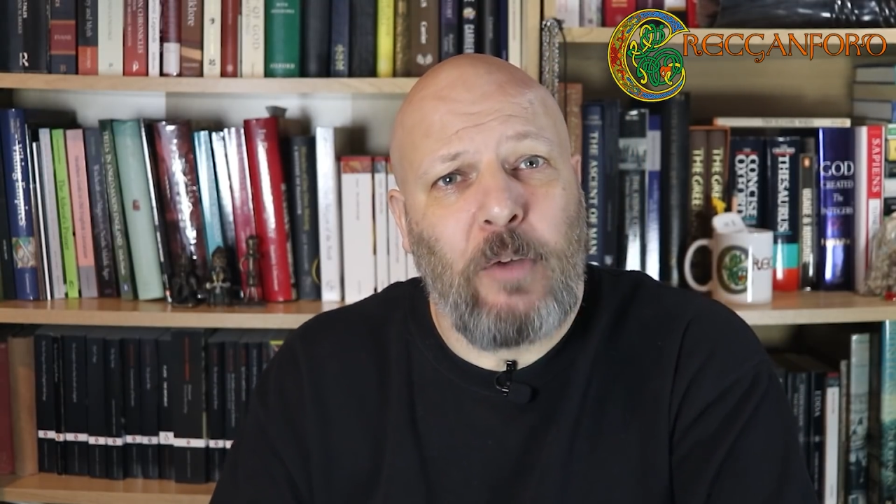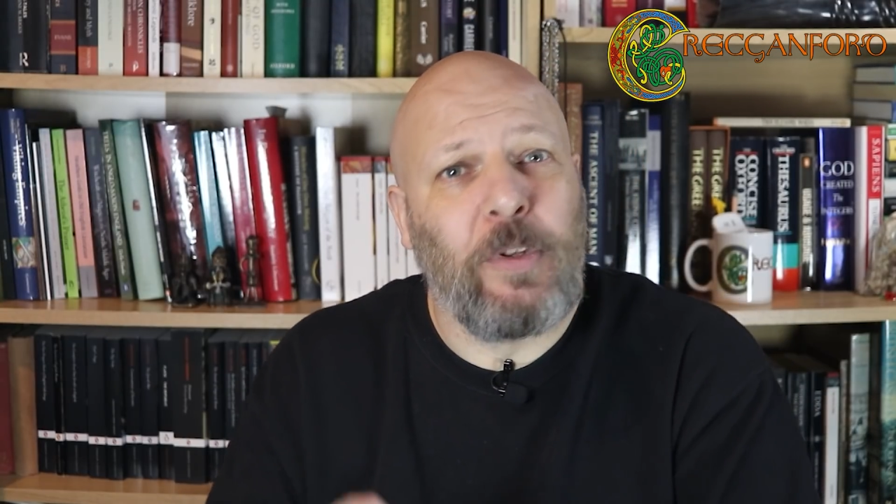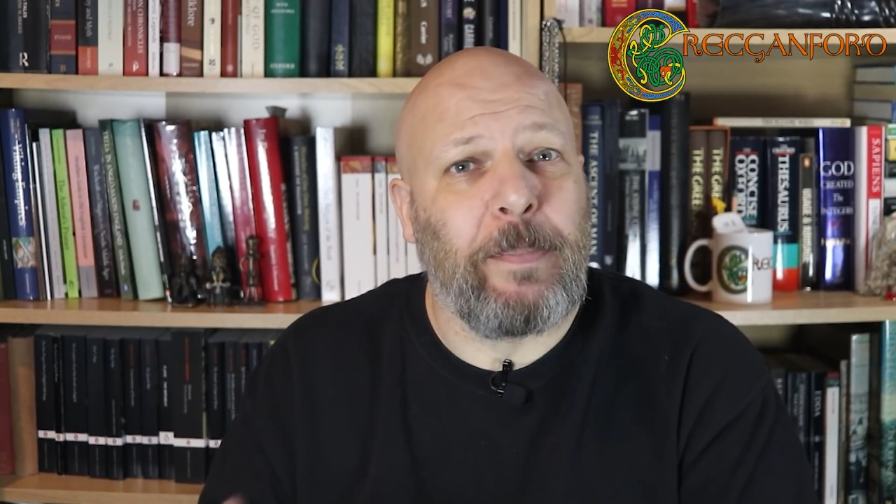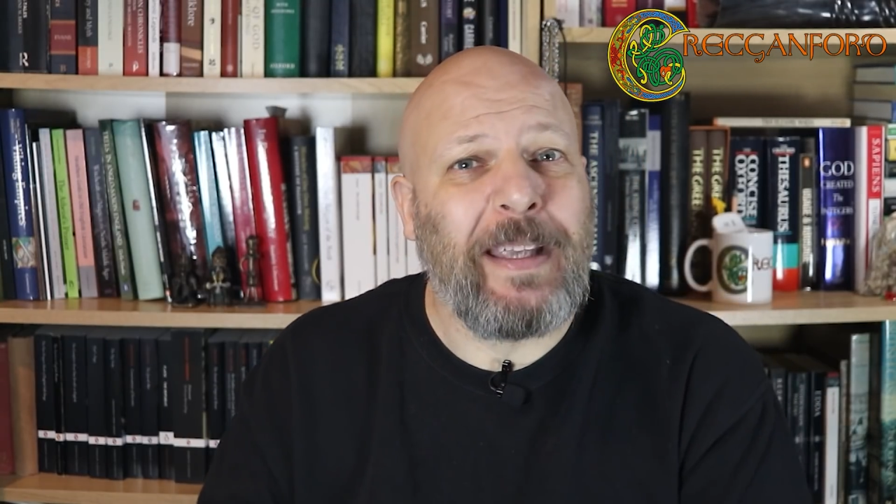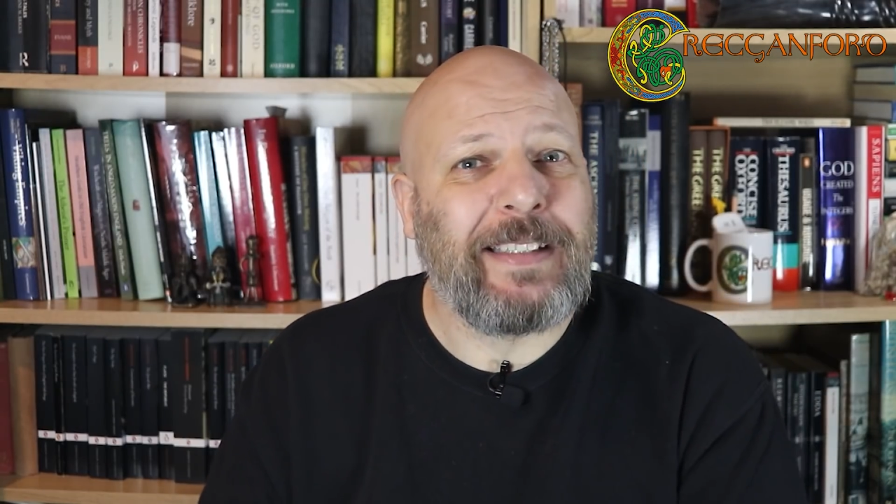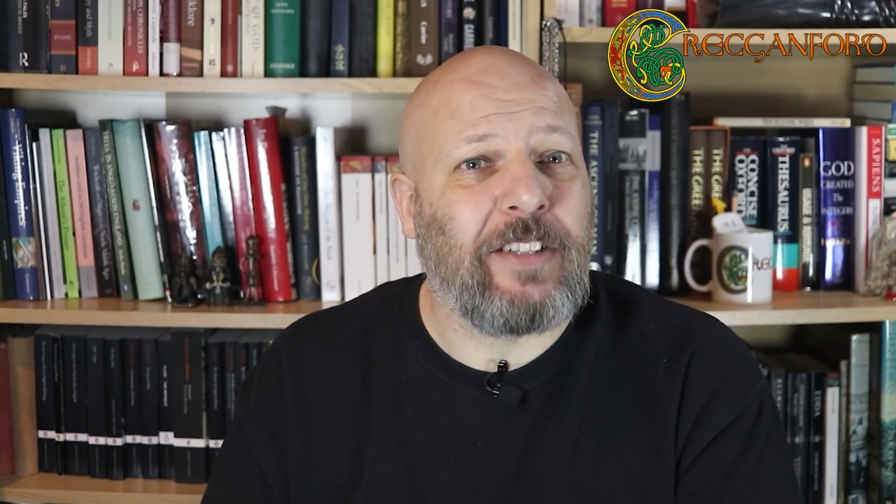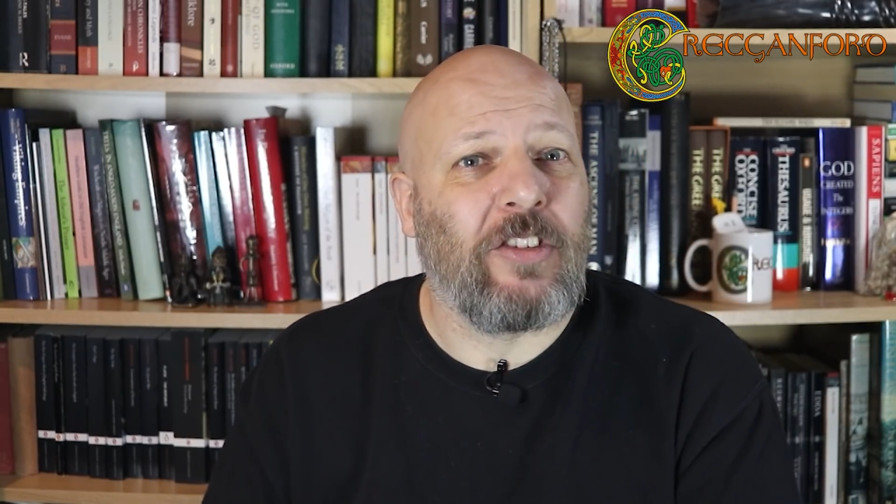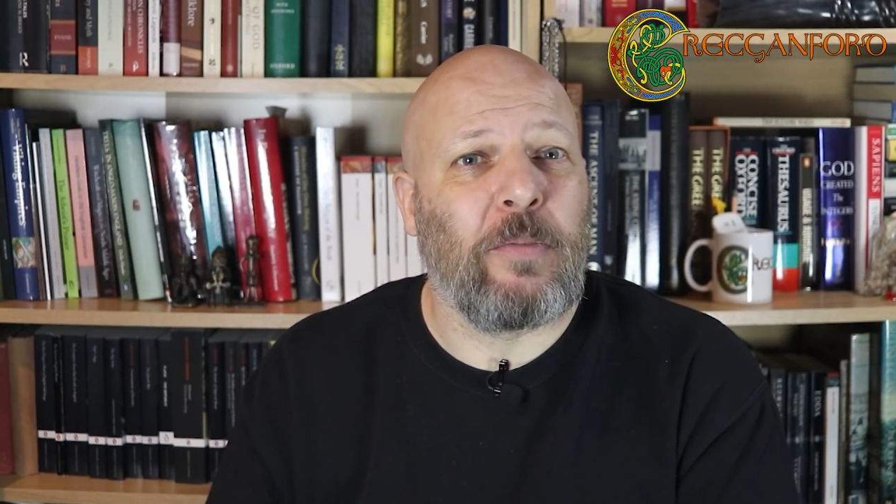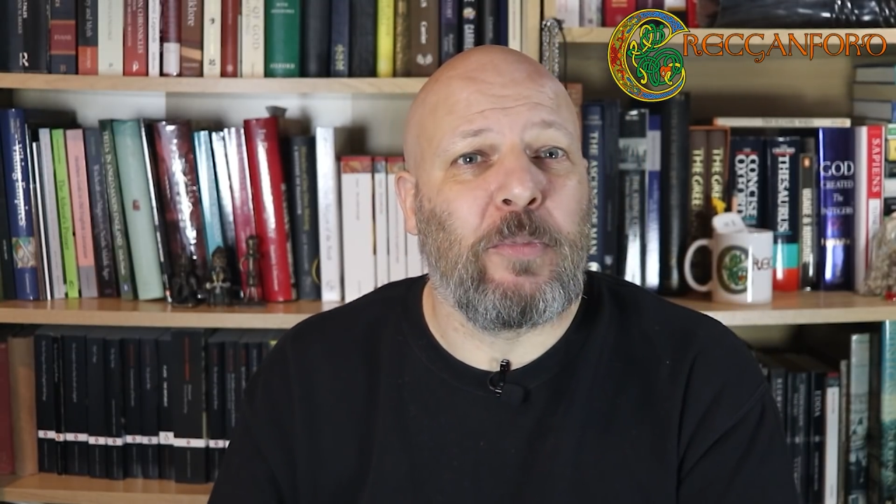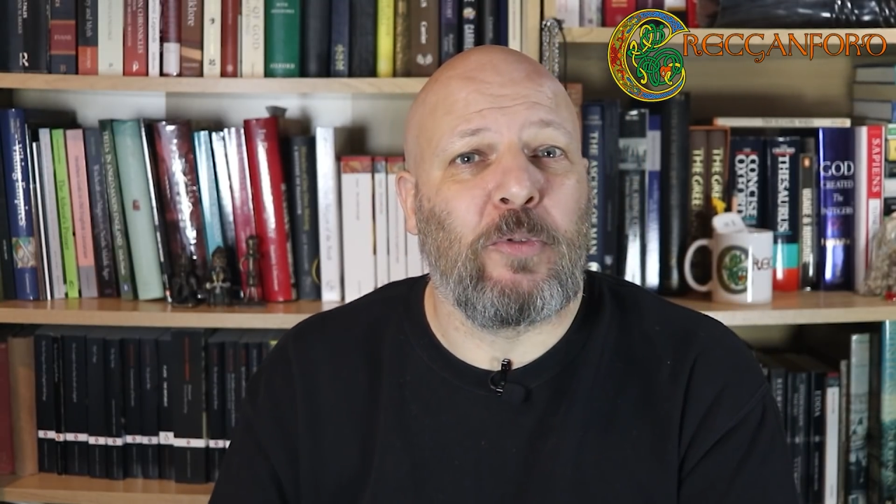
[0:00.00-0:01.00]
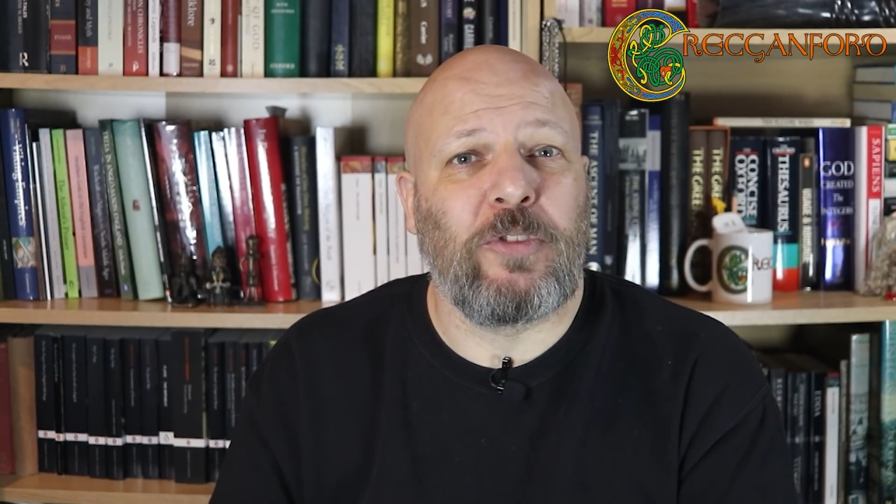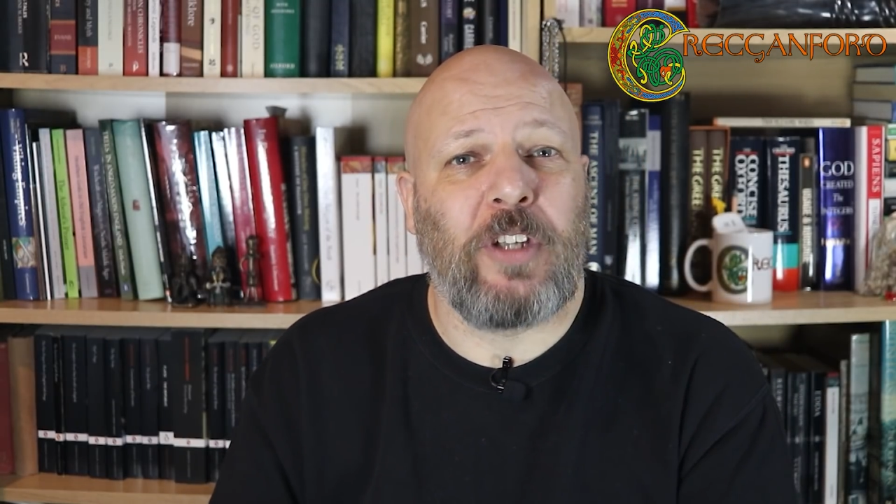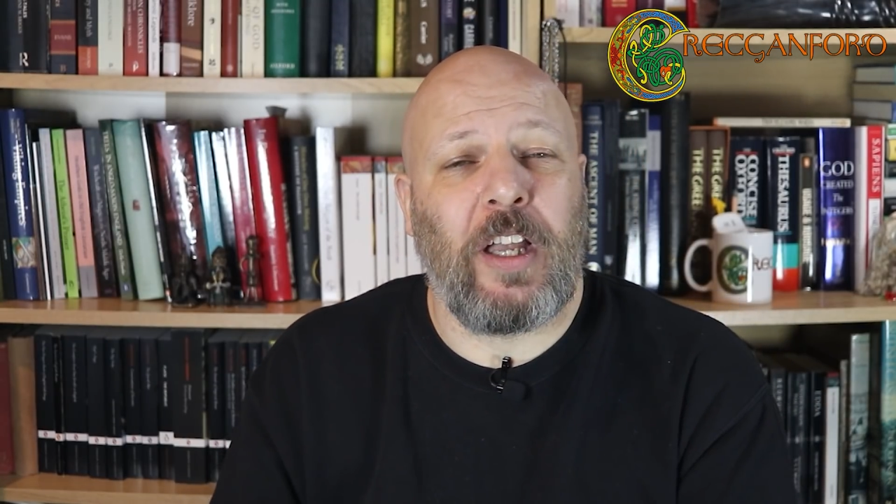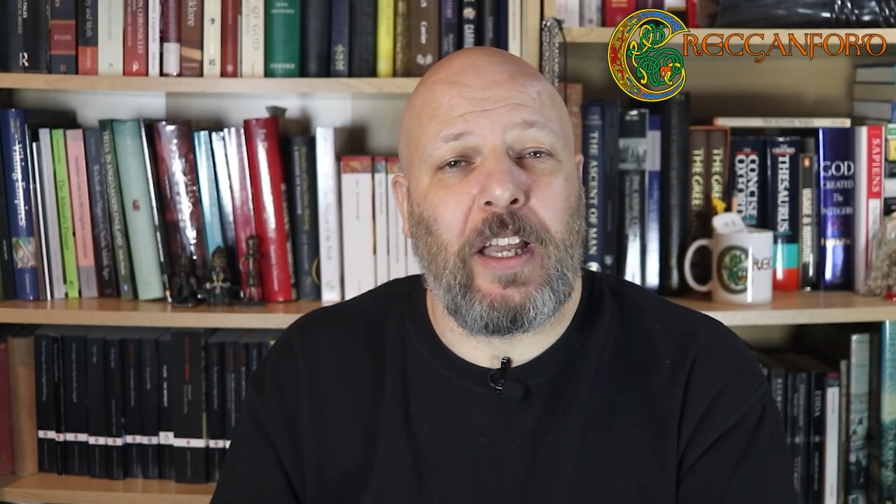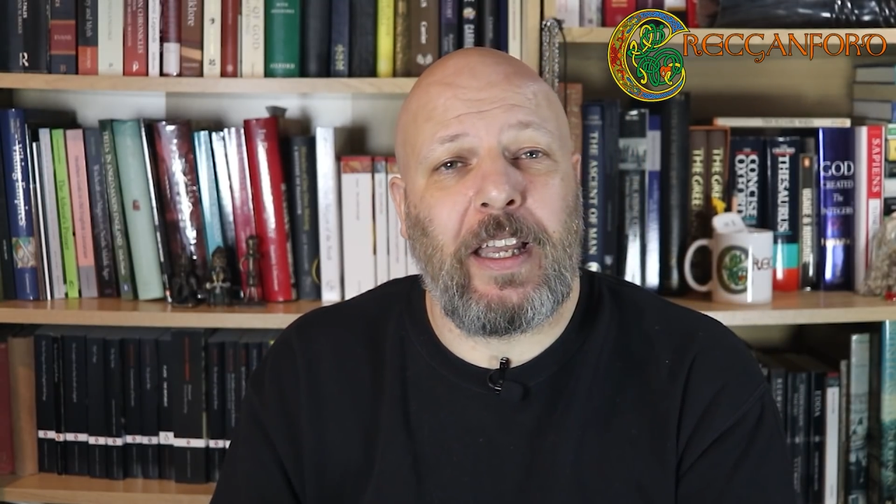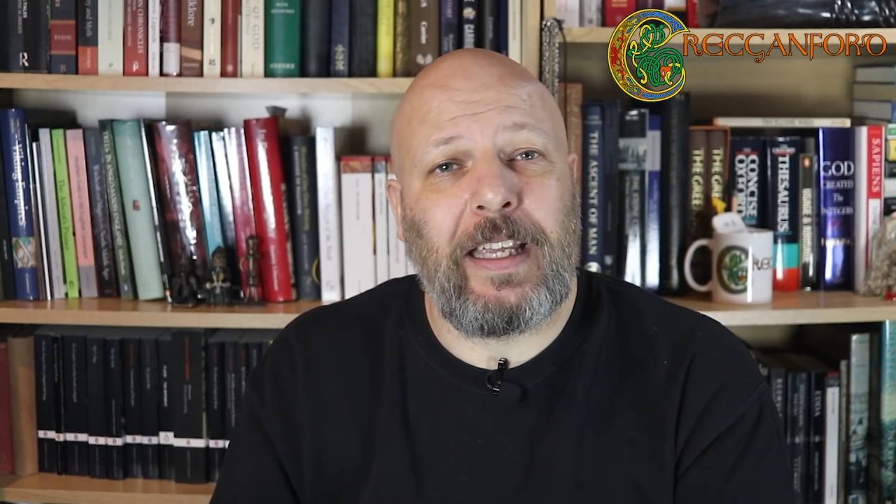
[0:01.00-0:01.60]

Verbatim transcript: with the best examples uh,